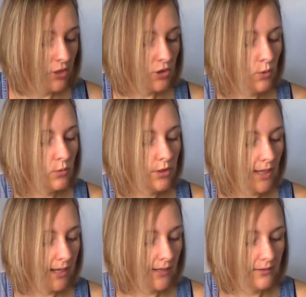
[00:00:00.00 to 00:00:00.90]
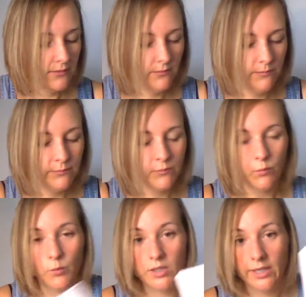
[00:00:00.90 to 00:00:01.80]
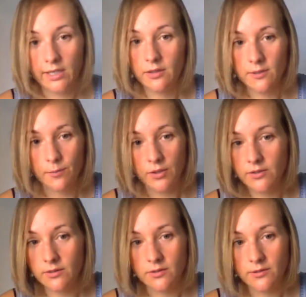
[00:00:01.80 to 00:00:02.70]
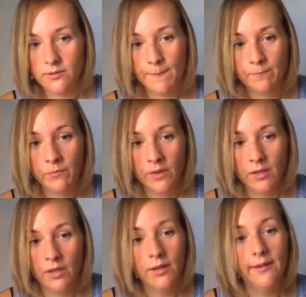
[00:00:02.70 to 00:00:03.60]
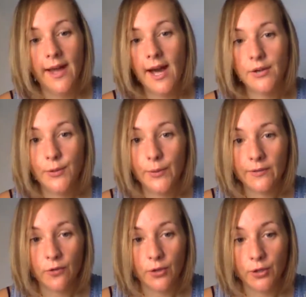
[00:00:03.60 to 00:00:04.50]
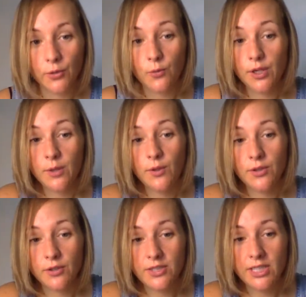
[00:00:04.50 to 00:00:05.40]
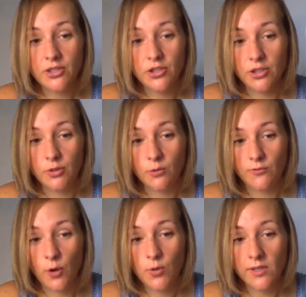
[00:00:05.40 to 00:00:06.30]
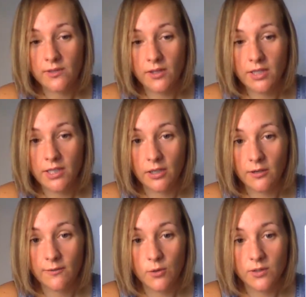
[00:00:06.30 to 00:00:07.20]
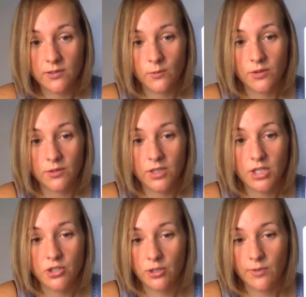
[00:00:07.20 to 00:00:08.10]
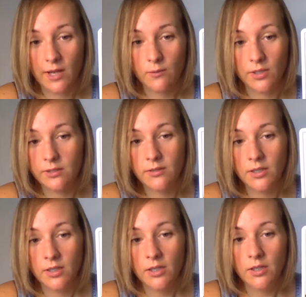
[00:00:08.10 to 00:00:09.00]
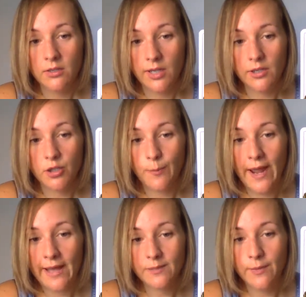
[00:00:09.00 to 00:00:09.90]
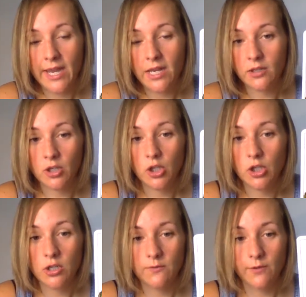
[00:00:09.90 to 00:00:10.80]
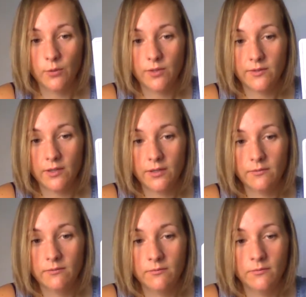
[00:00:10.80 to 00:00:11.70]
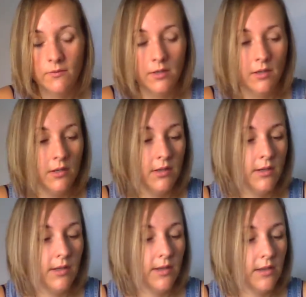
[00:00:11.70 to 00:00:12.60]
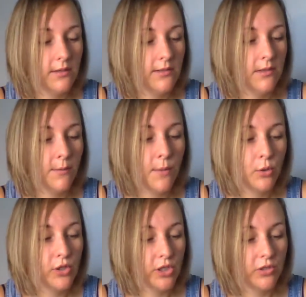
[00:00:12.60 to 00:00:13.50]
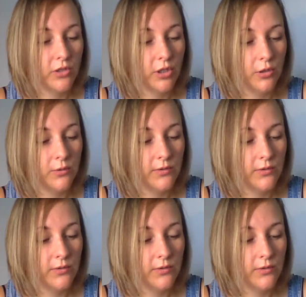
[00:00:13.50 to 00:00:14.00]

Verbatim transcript: Don't look at what, like, this person is not doing for you. Look at what they're teaching you. Focus on here. Focus on what they're teaching you, not what, not on your past pain or hurt. Focus on, and like, this is emotions too.